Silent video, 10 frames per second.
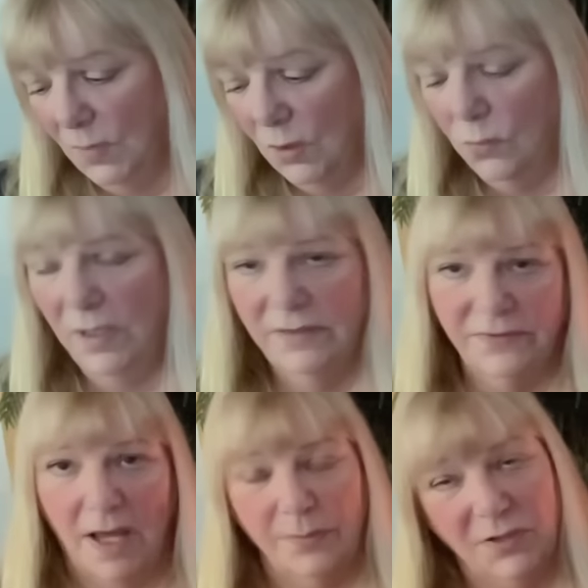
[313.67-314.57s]
Queen of
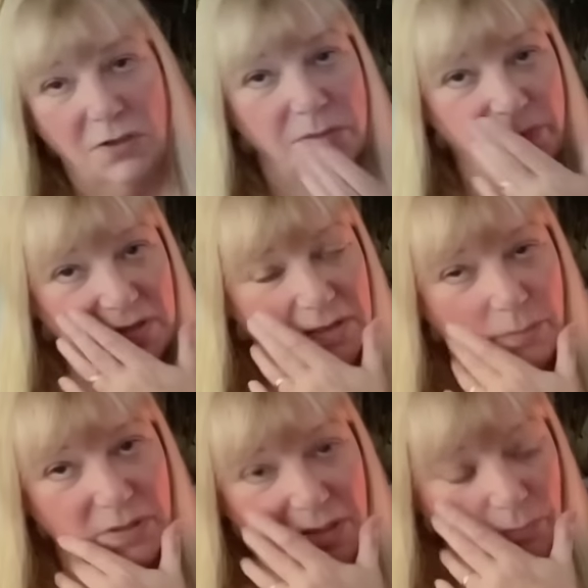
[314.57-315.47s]
Cups could be
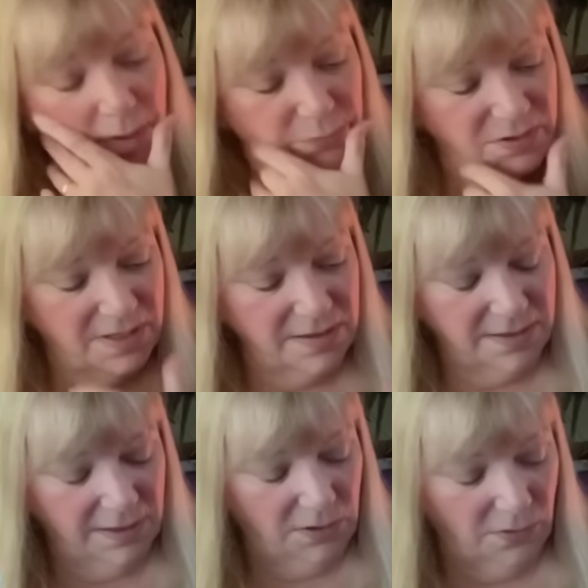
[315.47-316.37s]
somebody
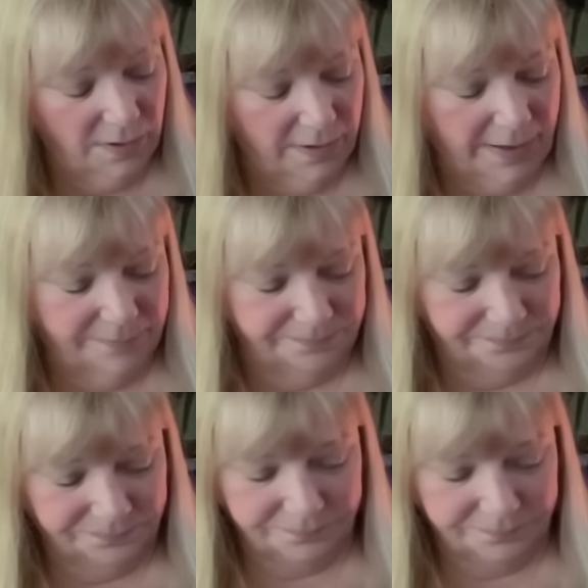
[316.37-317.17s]
representing your um,